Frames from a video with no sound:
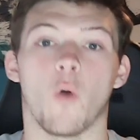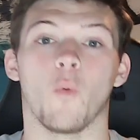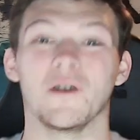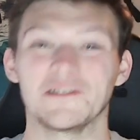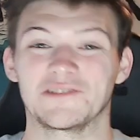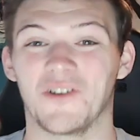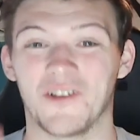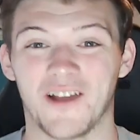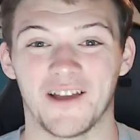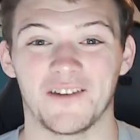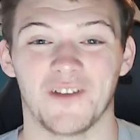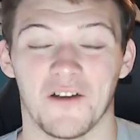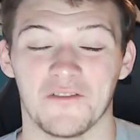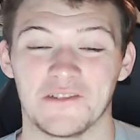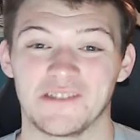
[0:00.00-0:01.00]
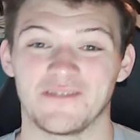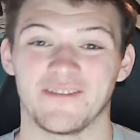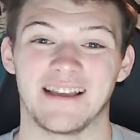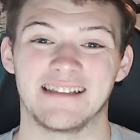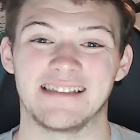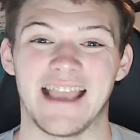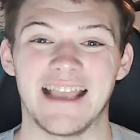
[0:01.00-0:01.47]
What's going on, Dolphins
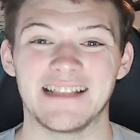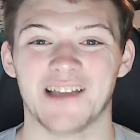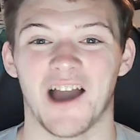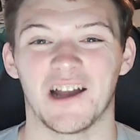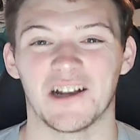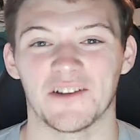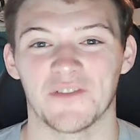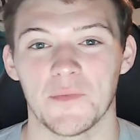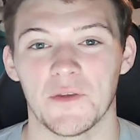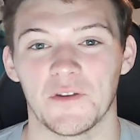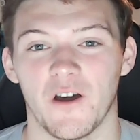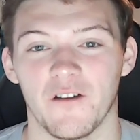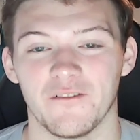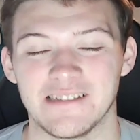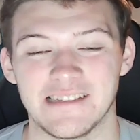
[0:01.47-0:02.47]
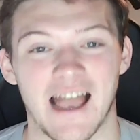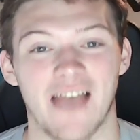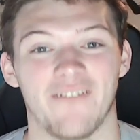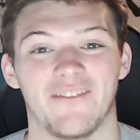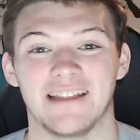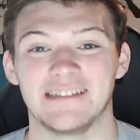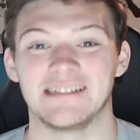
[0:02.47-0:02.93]
fans? It's Connor from the Dolphins
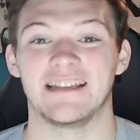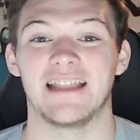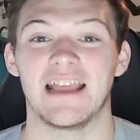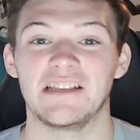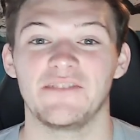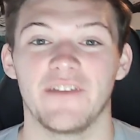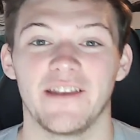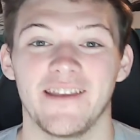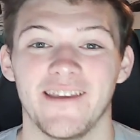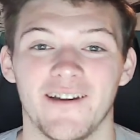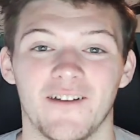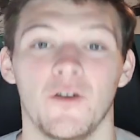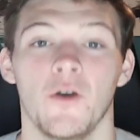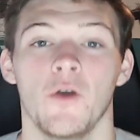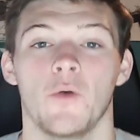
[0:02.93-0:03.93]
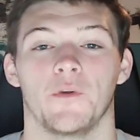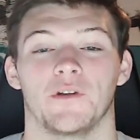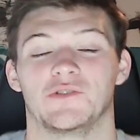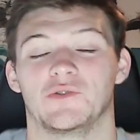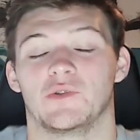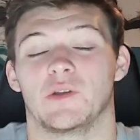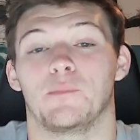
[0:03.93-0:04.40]
Dive, and in today's video, we're
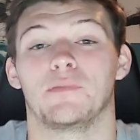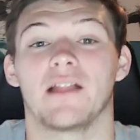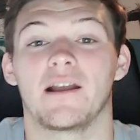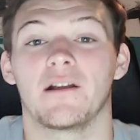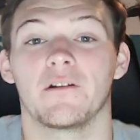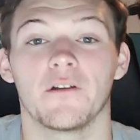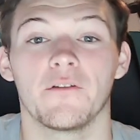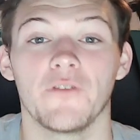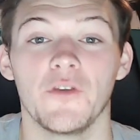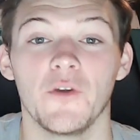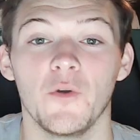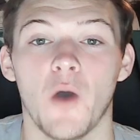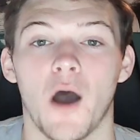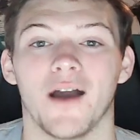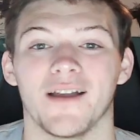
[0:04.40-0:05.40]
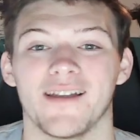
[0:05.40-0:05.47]
doing a player review on